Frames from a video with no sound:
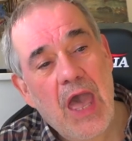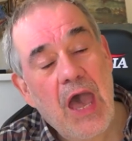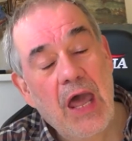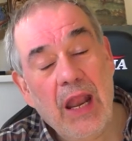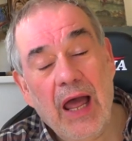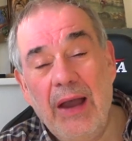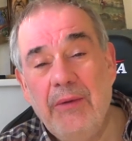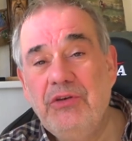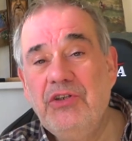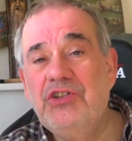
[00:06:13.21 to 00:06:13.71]

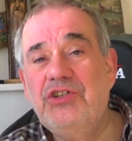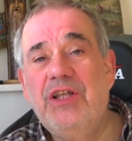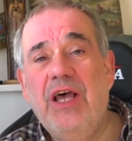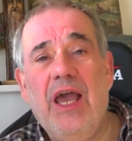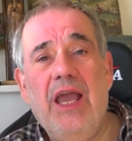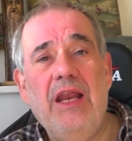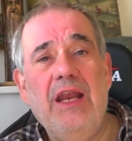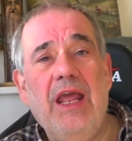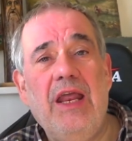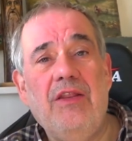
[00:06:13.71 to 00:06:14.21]
And i was
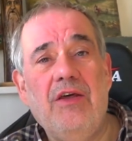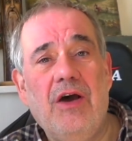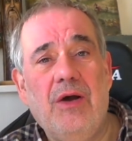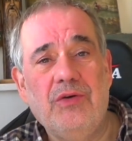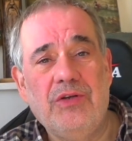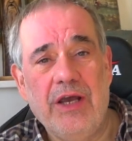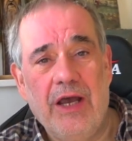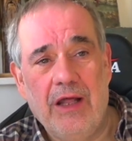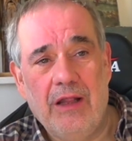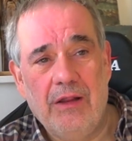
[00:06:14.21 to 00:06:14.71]
staying in the
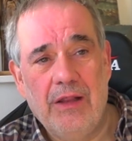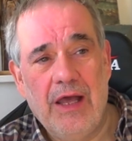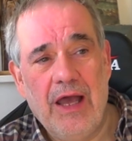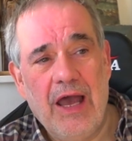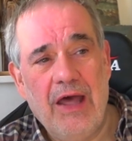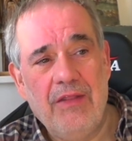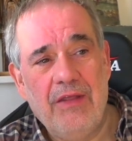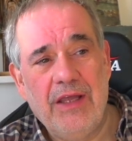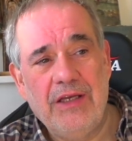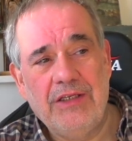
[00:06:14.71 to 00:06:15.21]
hotel,
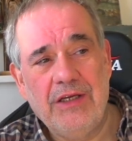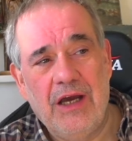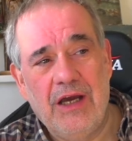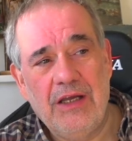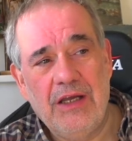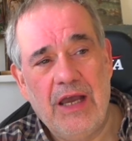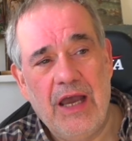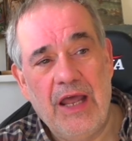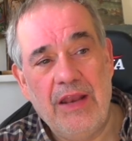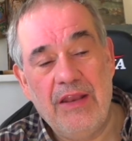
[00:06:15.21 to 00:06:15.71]
and they
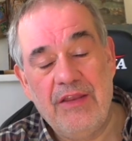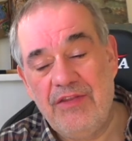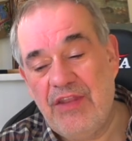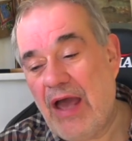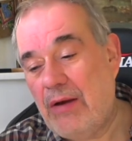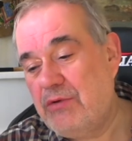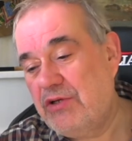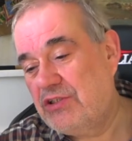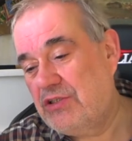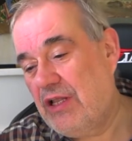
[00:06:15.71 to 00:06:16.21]
char- and
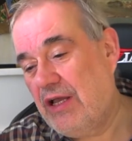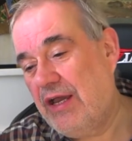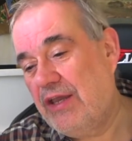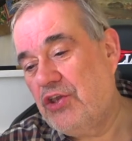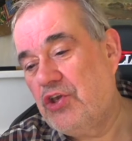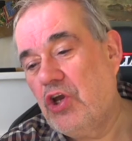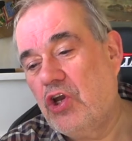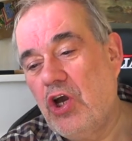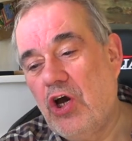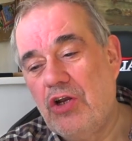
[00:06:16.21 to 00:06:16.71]
that was
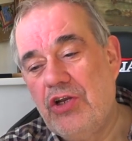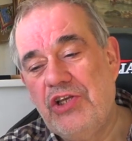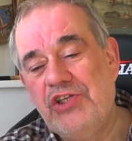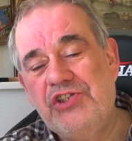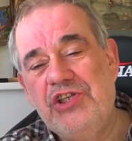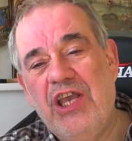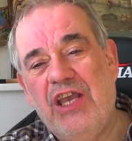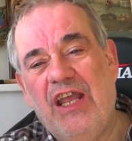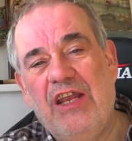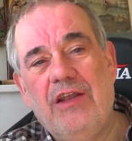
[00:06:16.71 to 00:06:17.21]
like
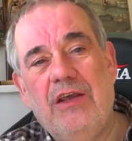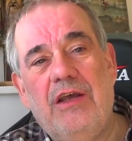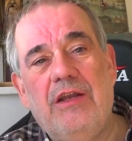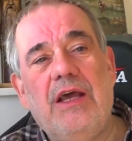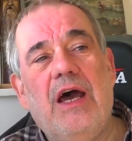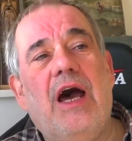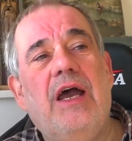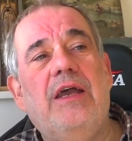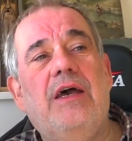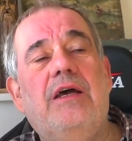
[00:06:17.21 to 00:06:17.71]

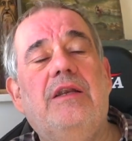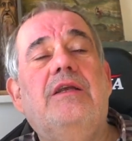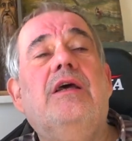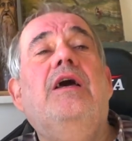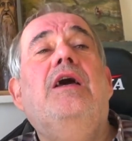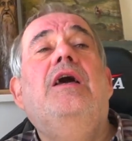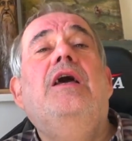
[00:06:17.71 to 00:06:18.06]
considered I had